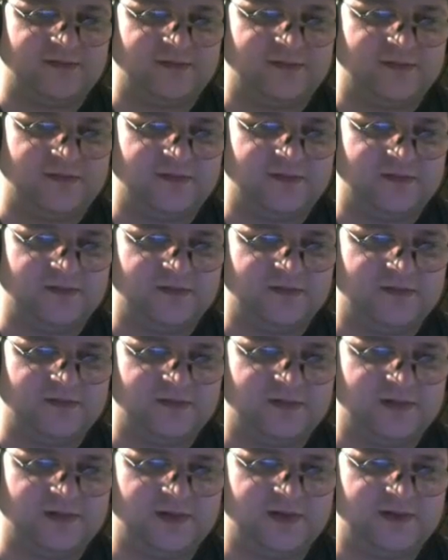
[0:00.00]

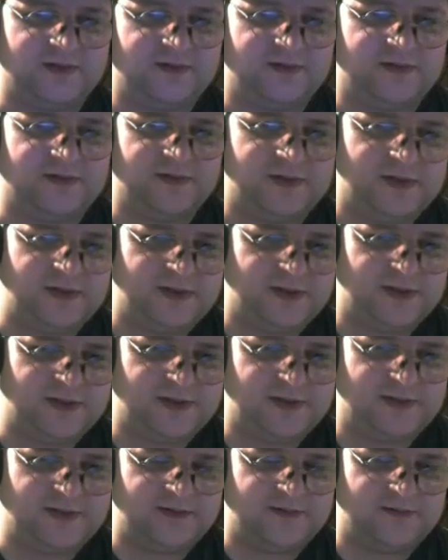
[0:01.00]
Nobody speaks.